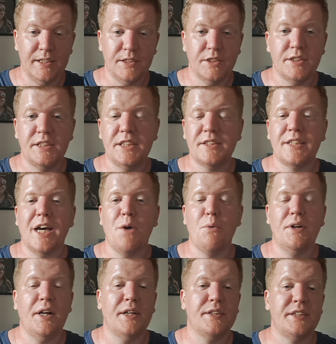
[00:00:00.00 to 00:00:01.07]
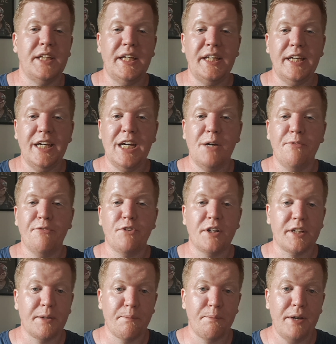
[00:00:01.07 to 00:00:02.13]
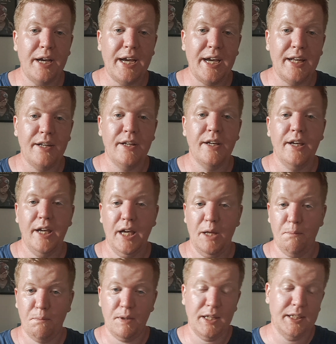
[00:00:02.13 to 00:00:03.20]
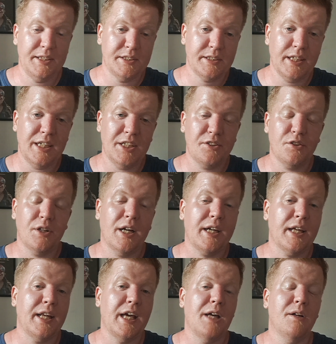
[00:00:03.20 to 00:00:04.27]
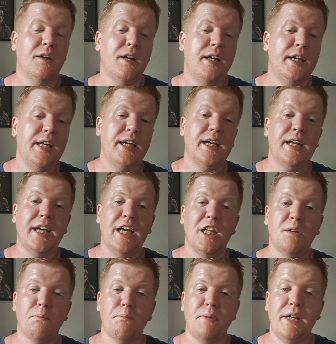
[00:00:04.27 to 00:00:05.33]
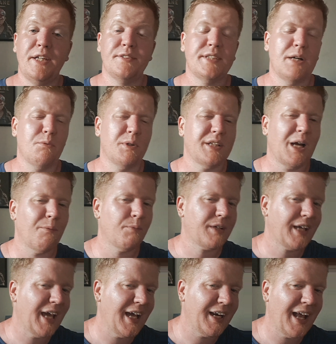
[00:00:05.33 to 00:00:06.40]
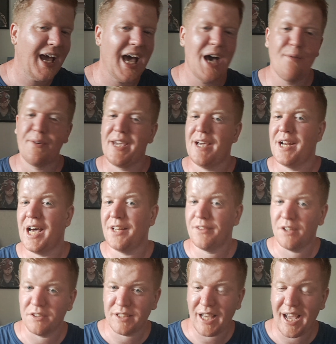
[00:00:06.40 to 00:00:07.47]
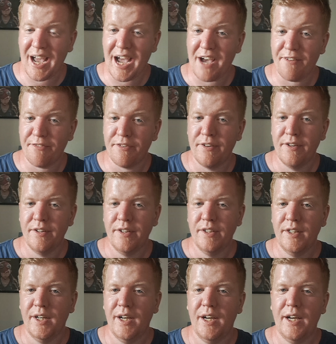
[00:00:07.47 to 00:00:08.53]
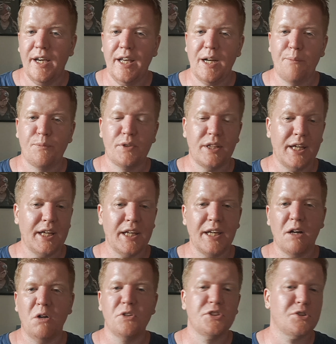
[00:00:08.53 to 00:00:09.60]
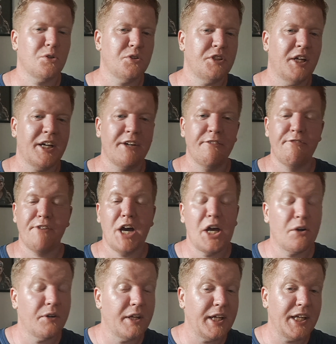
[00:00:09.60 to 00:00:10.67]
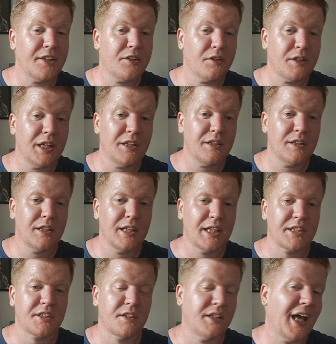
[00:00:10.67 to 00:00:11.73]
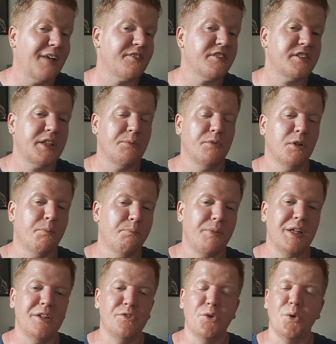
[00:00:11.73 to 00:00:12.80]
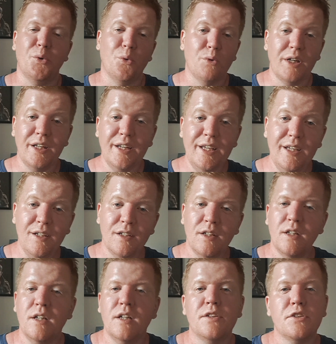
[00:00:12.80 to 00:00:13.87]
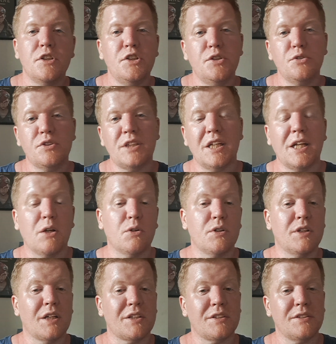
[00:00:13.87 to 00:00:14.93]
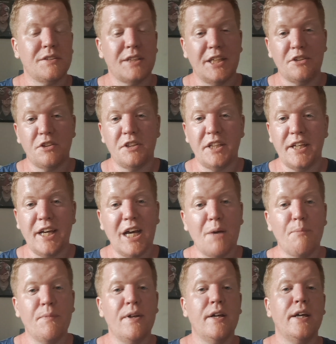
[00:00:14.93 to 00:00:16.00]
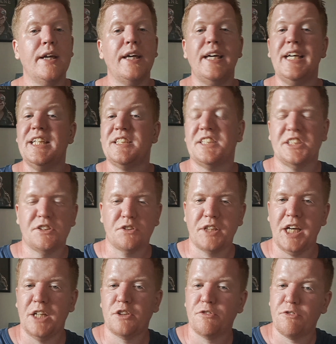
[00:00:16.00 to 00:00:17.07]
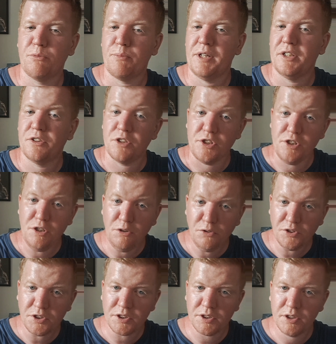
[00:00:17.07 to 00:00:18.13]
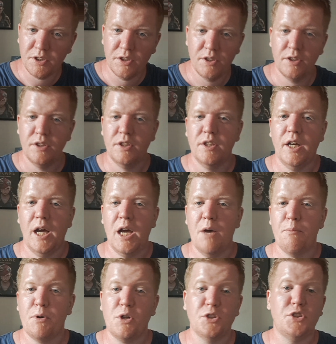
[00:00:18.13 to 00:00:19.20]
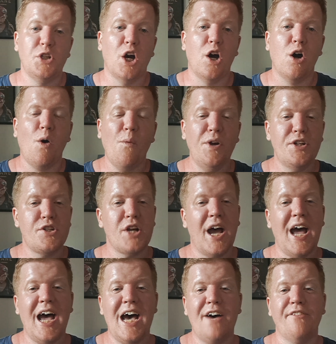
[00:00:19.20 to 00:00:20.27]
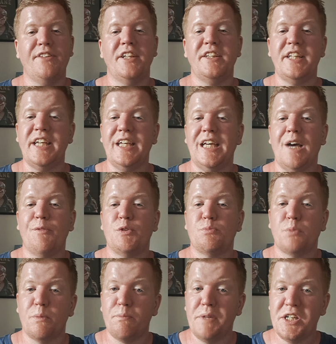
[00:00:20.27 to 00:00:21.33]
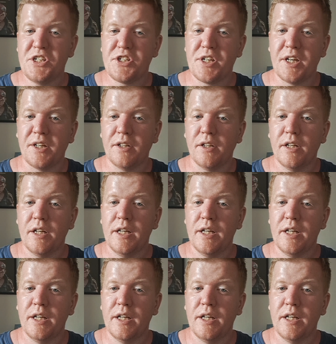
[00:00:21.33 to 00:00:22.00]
sit down with a DM for a campaign and play this character, he can help me say what I can not have. And I'm taking all sources I can find on the internet that have a similar build already, to use that, and already say to the DM, is this okay for me to use? Because you always should have the DM's permission,